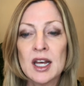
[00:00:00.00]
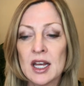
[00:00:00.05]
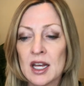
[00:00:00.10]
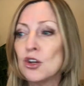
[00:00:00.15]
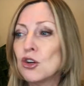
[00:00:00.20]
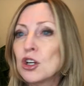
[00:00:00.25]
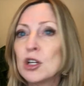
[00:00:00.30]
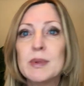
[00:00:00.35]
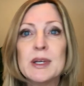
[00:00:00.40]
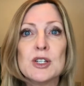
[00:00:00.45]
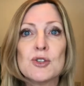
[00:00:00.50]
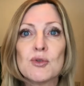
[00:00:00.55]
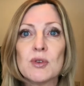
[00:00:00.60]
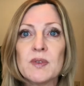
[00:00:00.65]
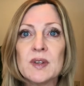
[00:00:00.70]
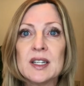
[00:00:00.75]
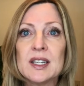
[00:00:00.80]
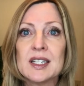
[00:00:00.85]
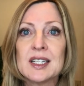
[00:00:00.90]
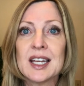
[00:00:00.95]
You're gonna be
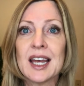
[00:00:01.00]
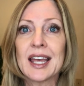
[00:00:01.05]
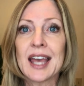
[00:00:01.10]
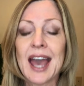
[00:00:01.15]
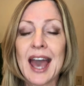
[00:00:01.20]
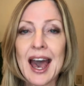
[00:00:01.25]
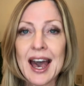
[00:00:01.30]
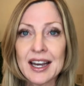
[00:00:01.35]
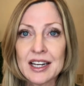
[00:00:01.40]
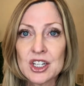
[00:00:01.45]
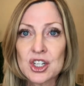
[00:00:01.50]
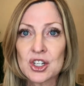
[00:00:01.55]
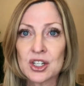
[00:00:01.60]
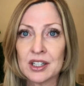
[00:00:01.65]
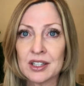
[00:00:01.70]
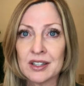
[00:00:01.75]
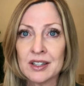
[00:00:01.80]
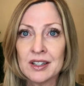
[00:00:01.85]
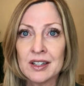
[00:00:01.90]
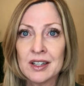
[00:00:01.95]
driven to take
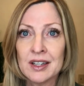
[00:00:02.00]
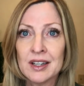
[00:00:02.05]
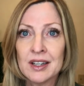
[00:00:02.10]
action